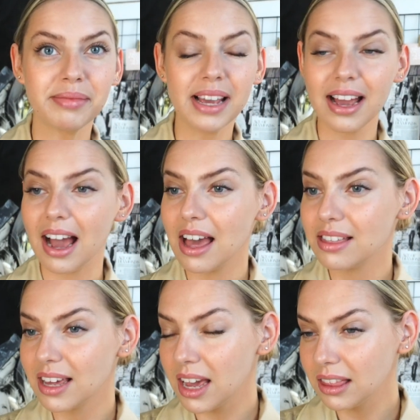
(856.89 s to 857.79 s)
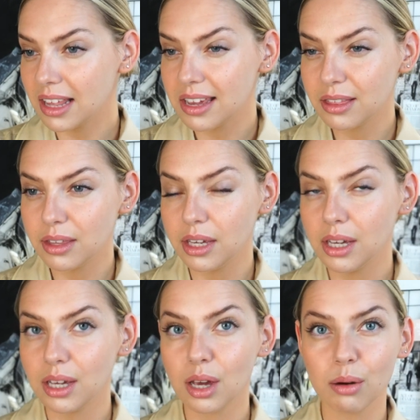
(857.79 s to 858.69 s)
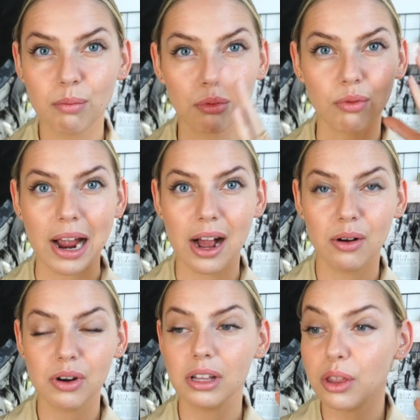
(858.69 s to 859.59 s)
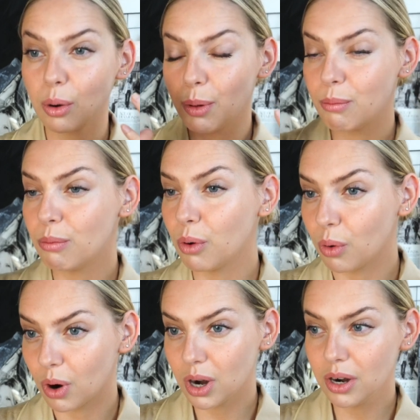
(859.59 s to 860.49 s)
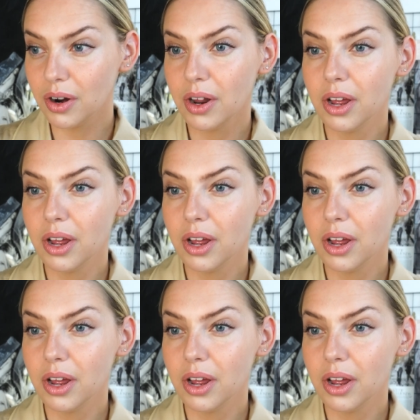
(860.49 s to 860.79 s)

I think I like the brown a little bit more,